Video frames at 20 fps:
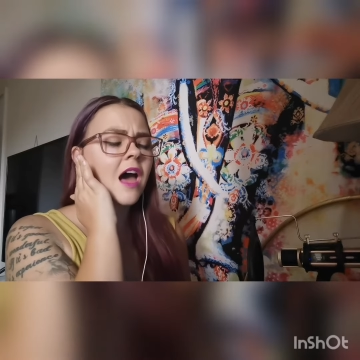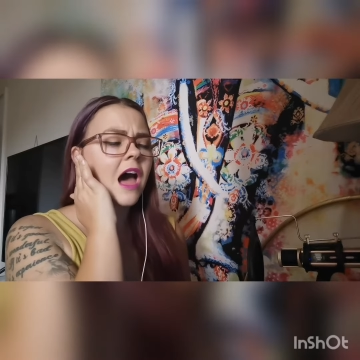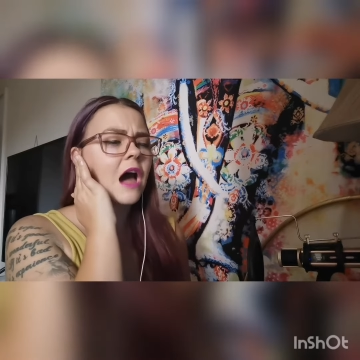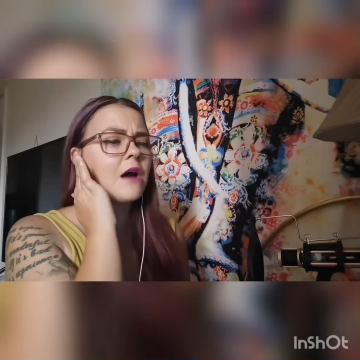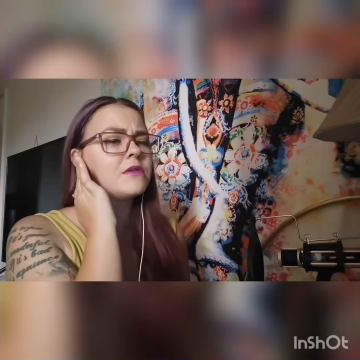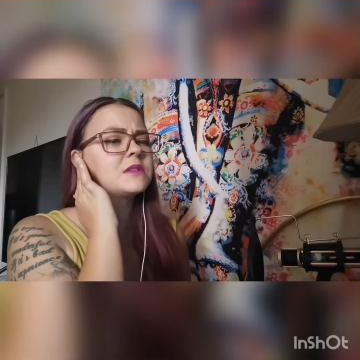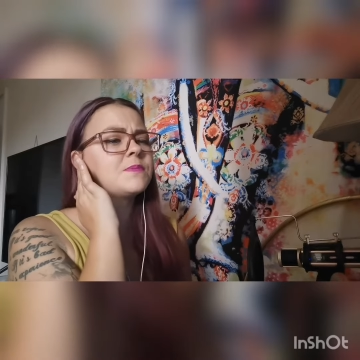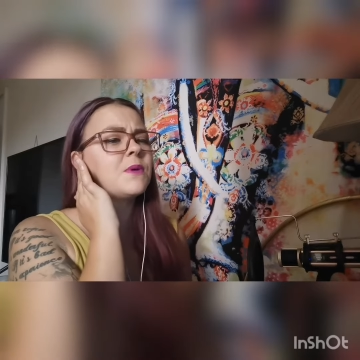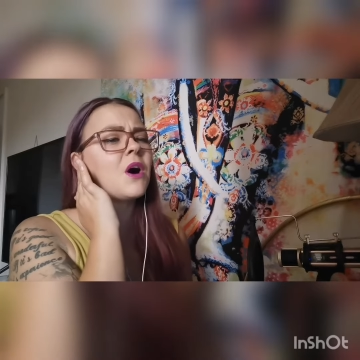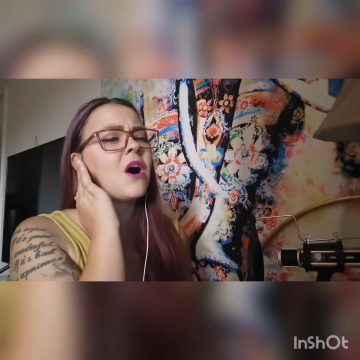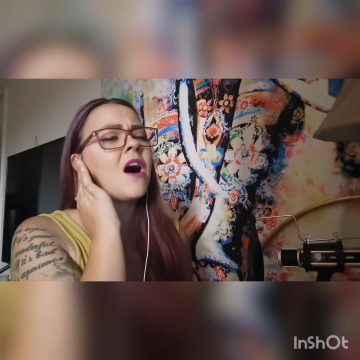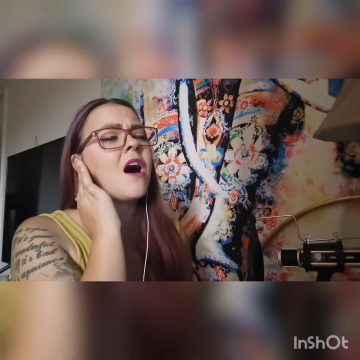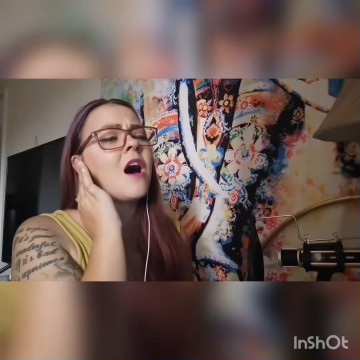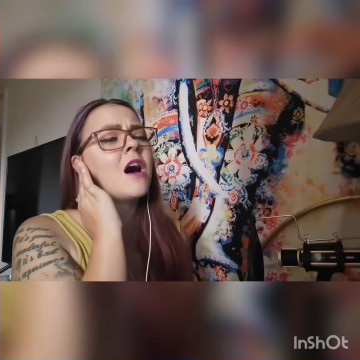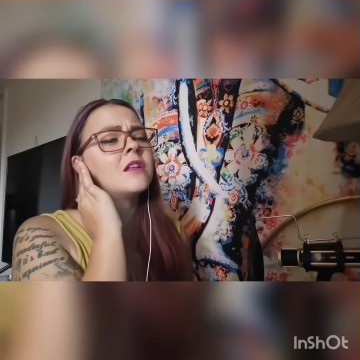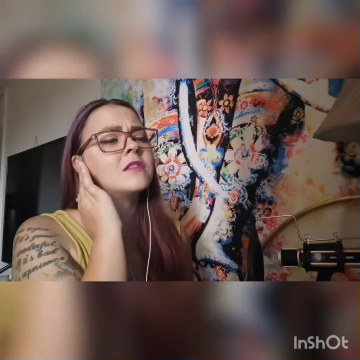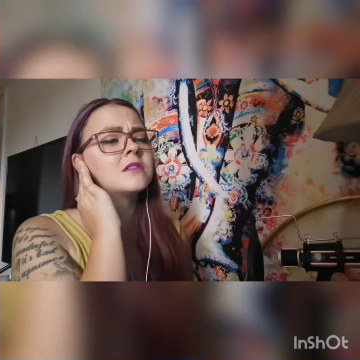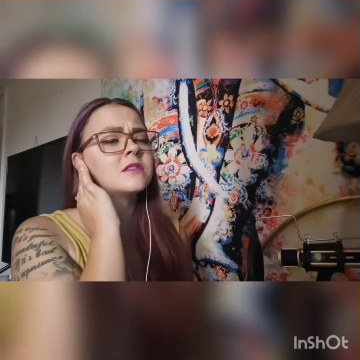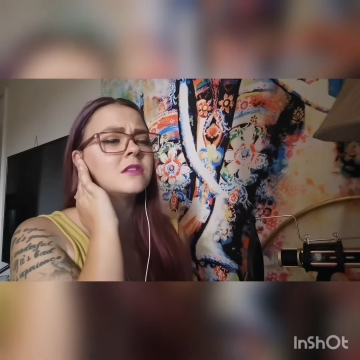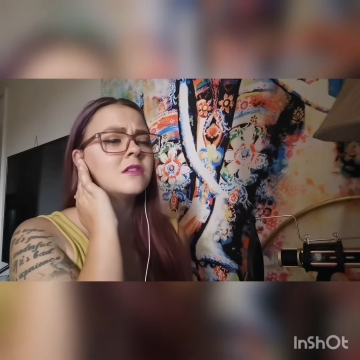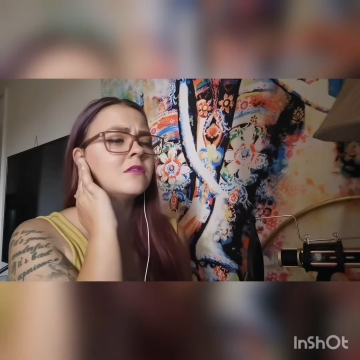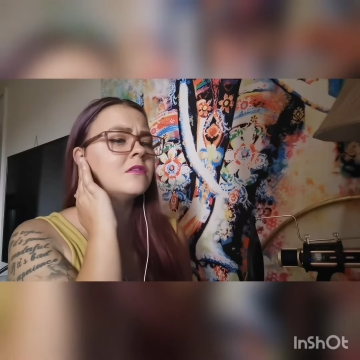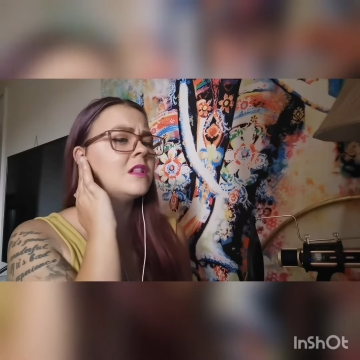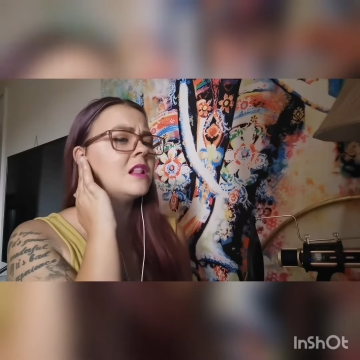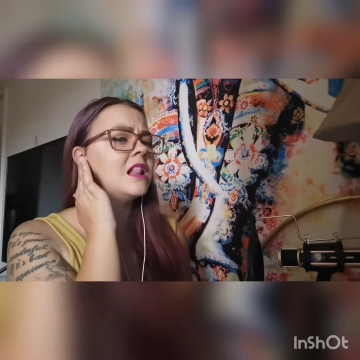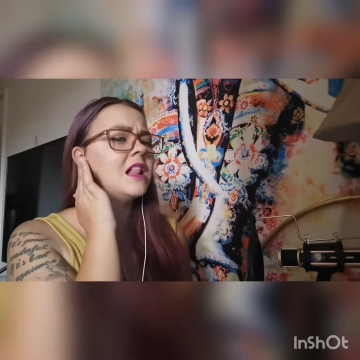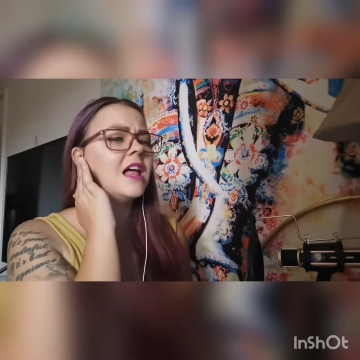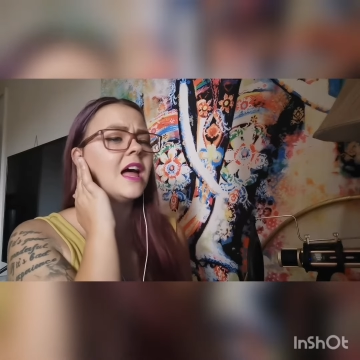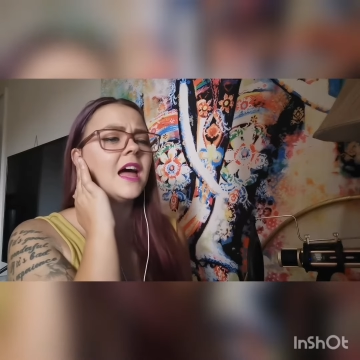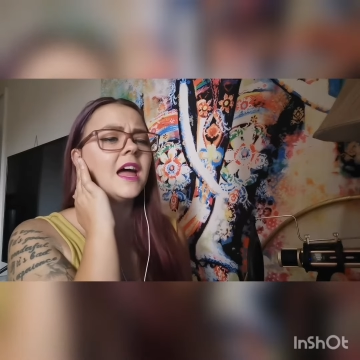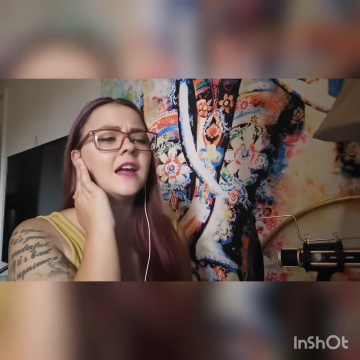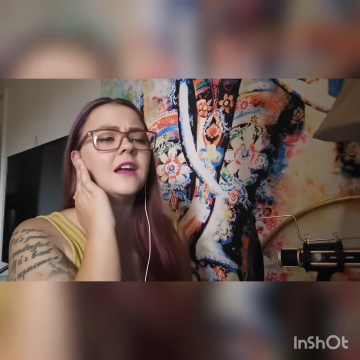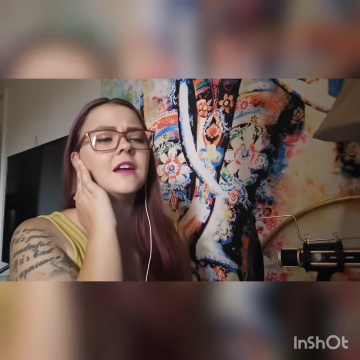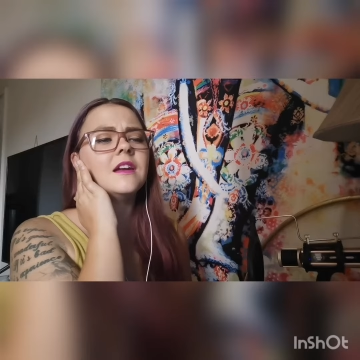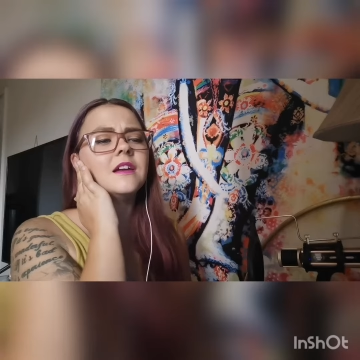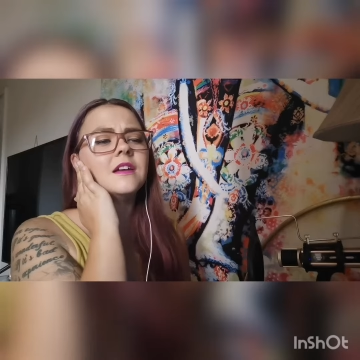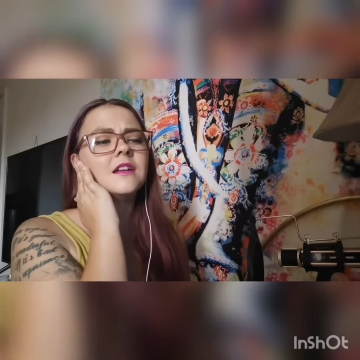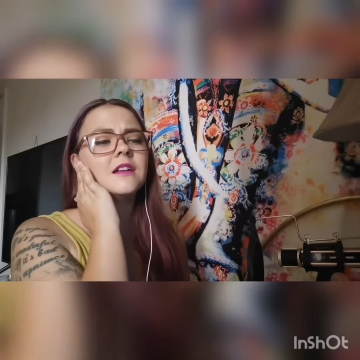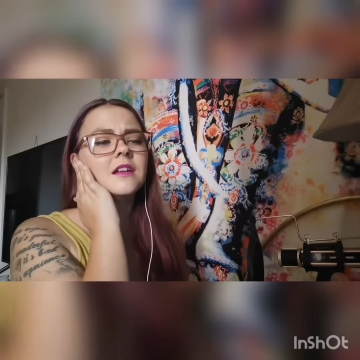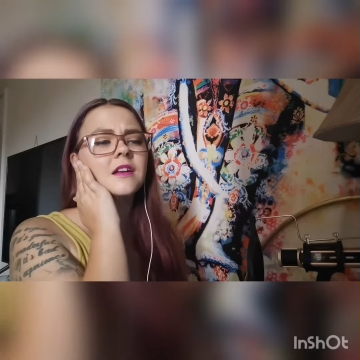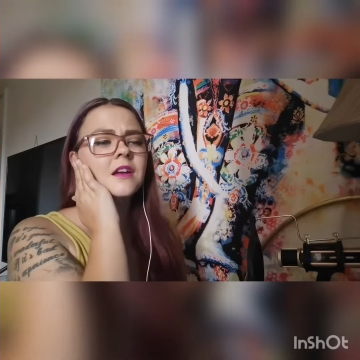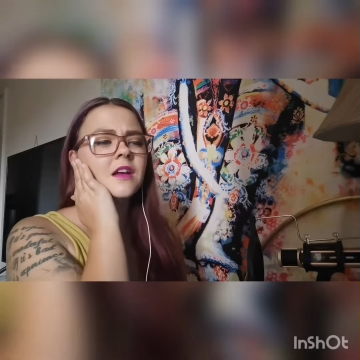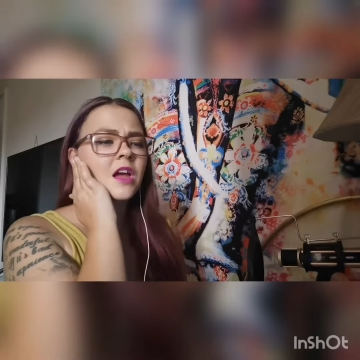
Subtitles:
I was born too late